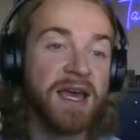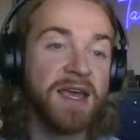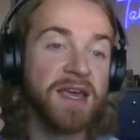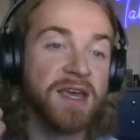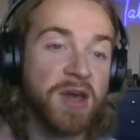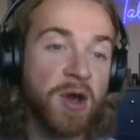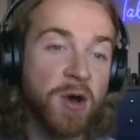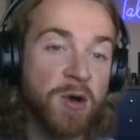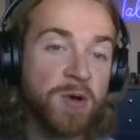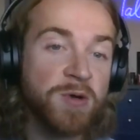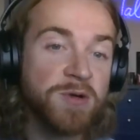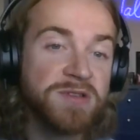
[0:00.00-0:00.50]

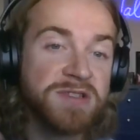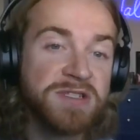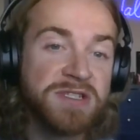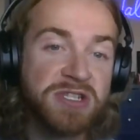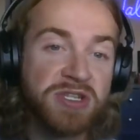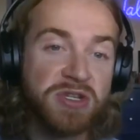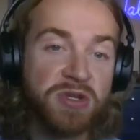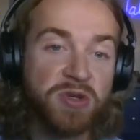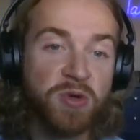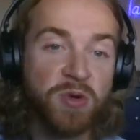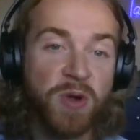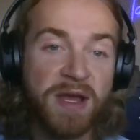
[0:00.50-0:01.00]
goes
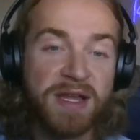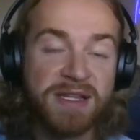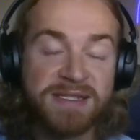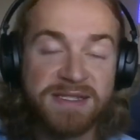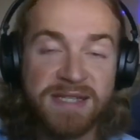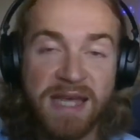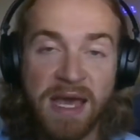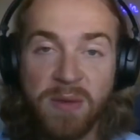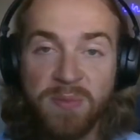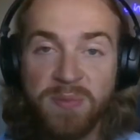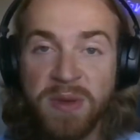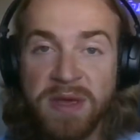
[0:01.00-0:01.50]
to
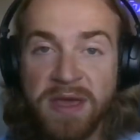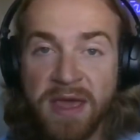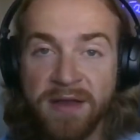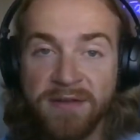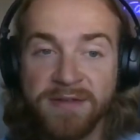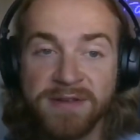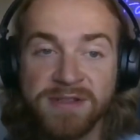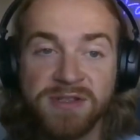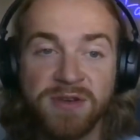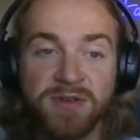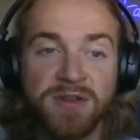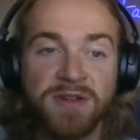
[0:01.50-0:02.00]
Tempe,
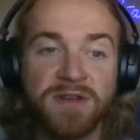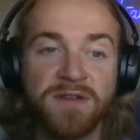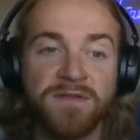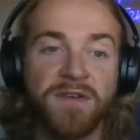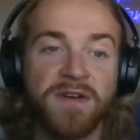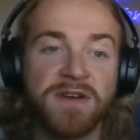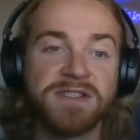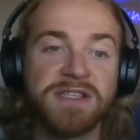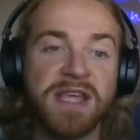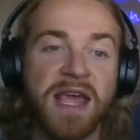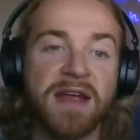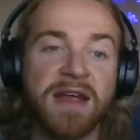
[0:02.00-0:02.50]
Arizona to
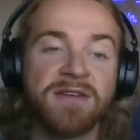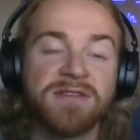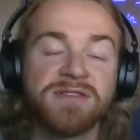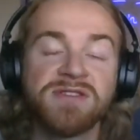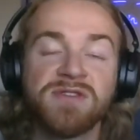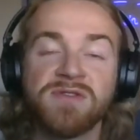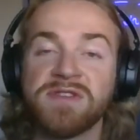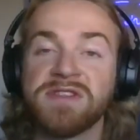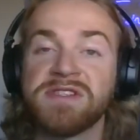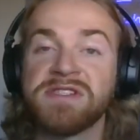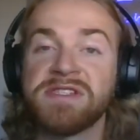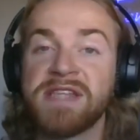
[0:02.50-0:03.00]
verse
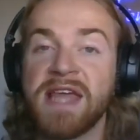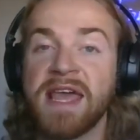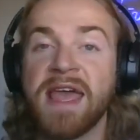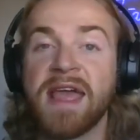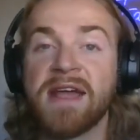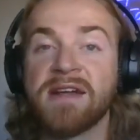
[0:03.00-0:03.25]
Arizona State.